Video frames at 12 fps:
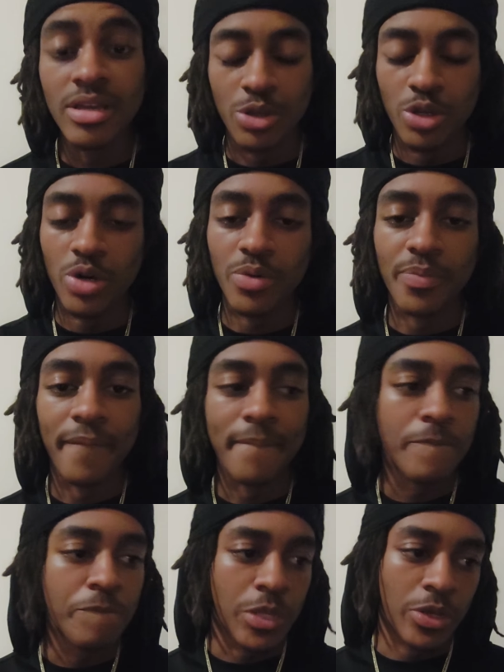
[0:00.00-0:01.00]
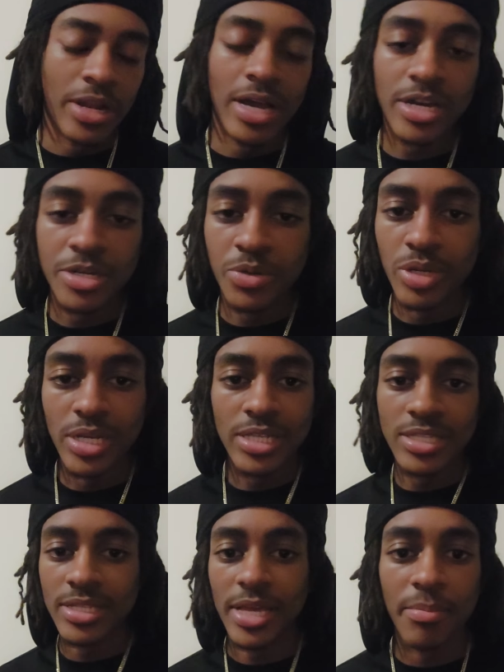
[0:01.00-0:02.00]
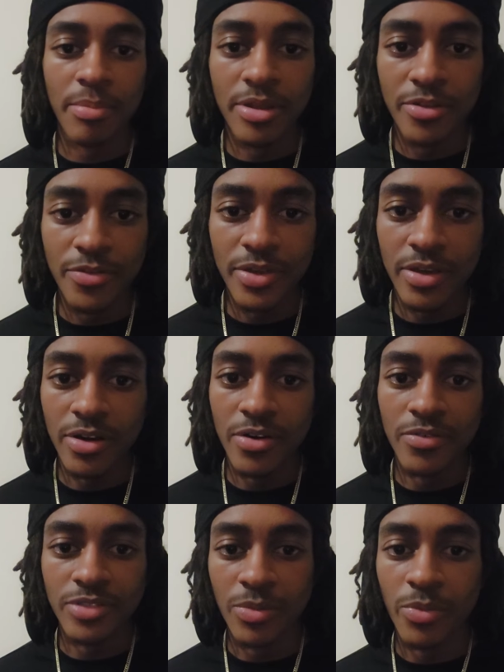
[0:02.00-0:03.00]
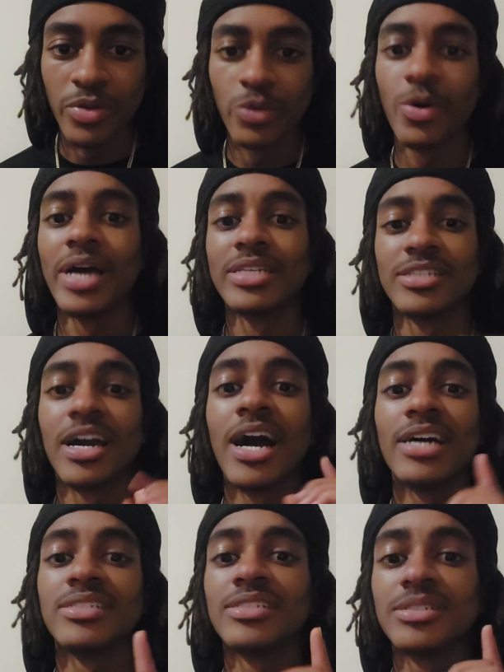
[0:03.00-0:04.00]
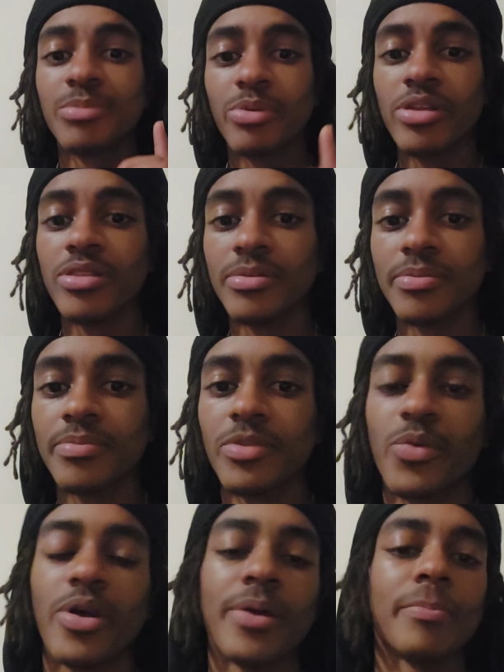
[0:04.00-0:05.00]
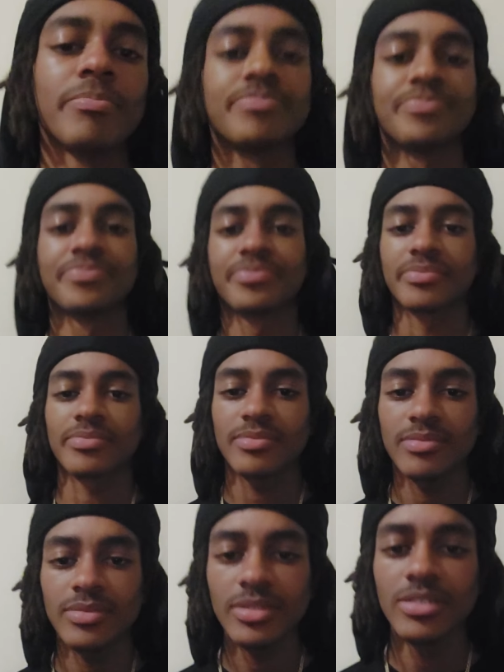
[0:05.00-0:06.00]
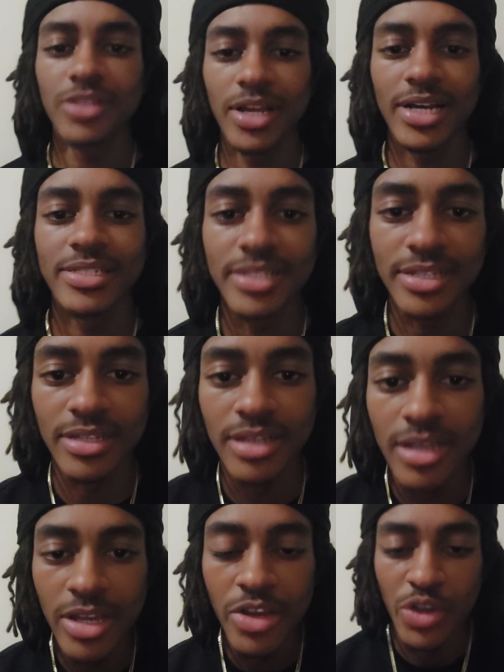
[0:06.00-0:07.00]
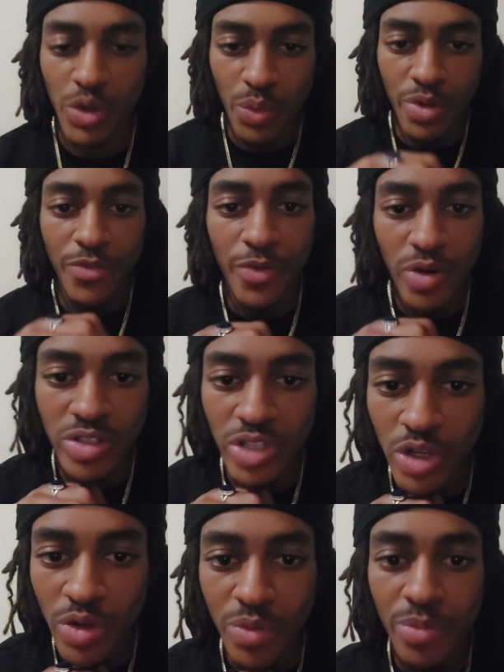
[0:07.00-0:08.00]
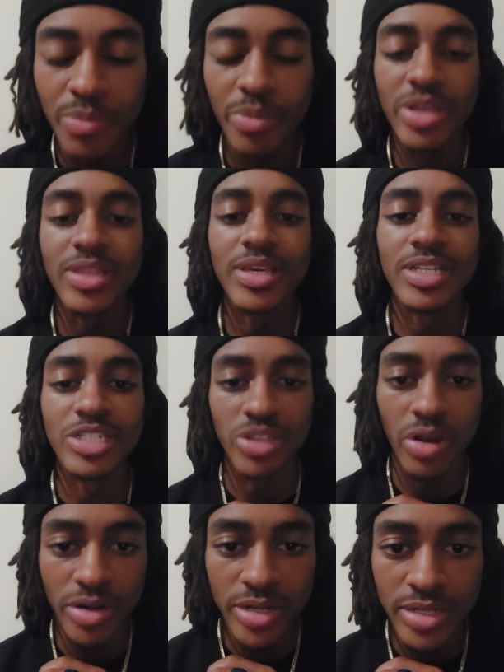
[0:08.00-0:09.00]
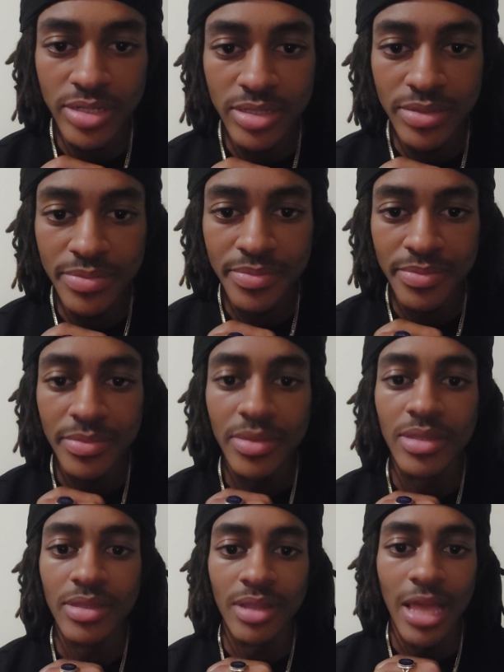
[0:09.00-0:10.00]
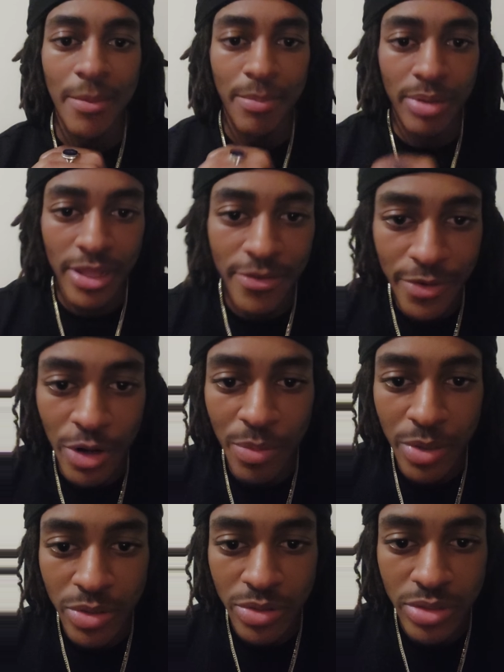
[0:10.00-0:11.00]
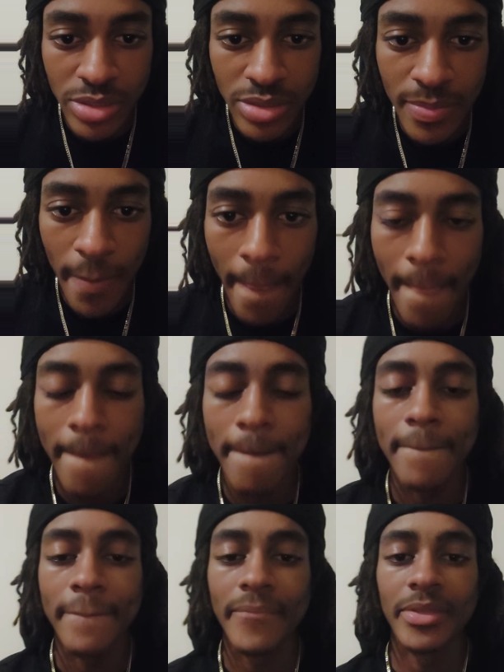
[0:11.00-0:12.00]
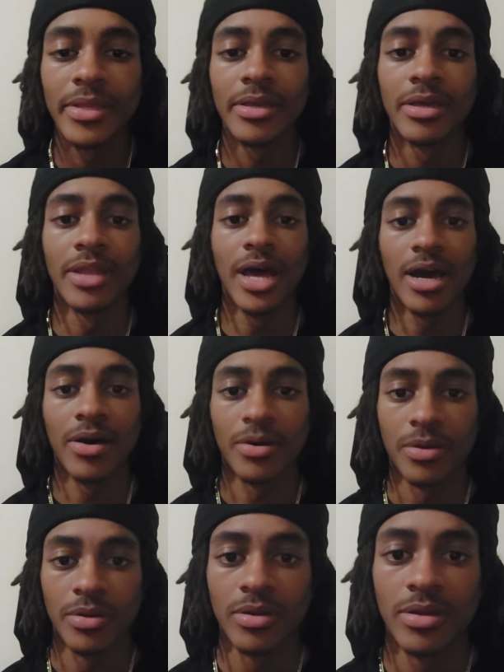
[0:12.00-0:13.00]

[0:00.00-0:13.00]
you know, you're not gonna really get the same benefit of someone who has conscious breathing, right? So like I said, you want to focus on breathing in stardust and plant pheromones. Now,